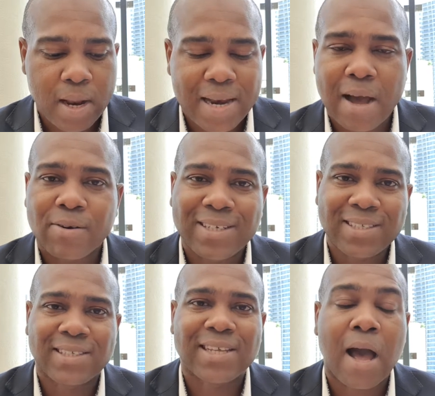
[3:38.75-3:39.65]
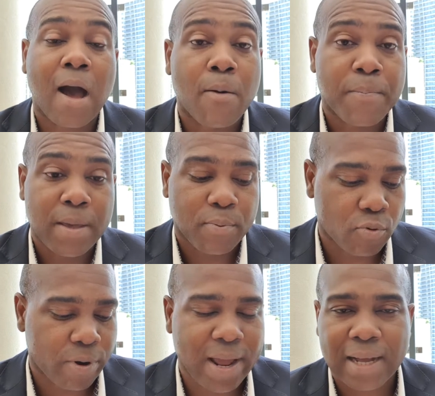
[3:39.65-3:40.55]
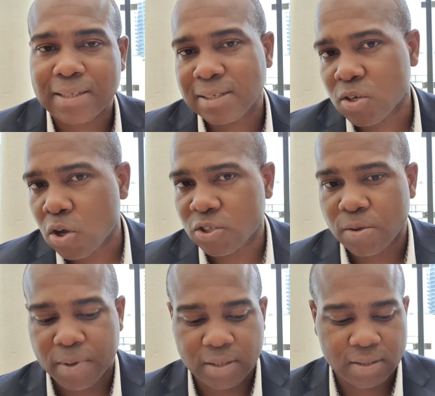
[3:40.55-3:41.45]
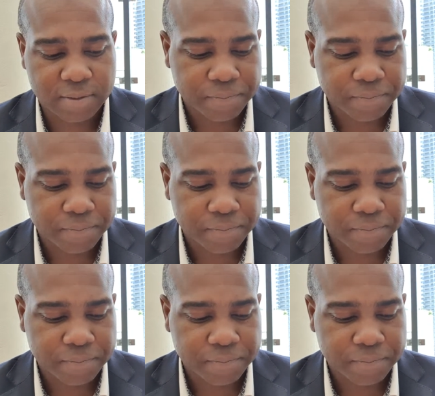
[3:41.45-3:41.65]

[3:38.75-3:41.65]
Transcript: Now, this is how people react as customers.